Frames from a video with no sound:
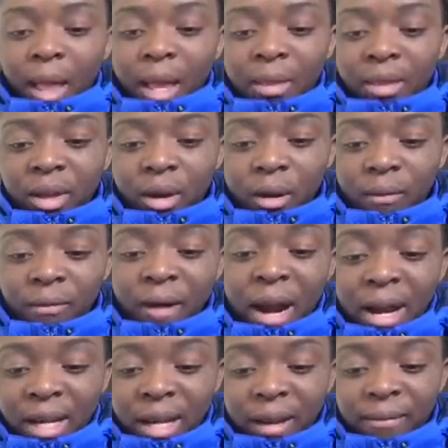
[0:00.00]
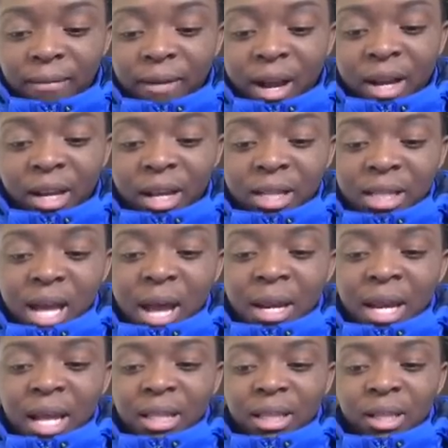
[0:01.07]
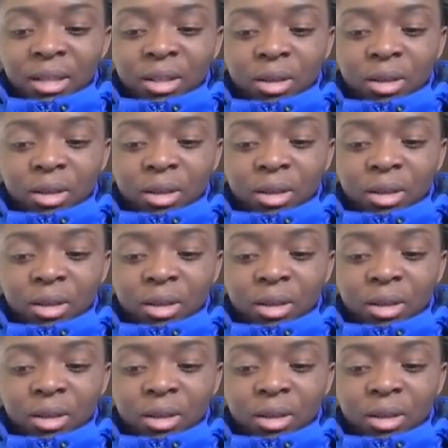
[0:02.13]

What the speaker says: And then on Friday is kind of like the,